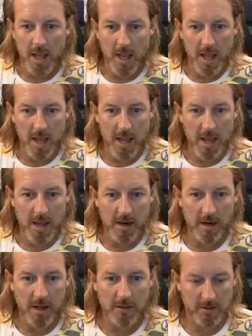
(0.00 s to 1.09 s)
and
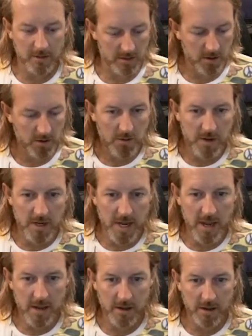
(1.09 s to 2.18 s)
let's go
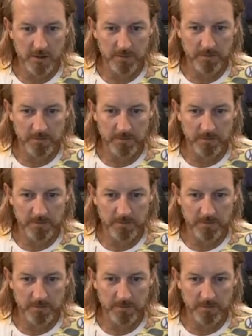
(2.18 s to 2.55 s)
down.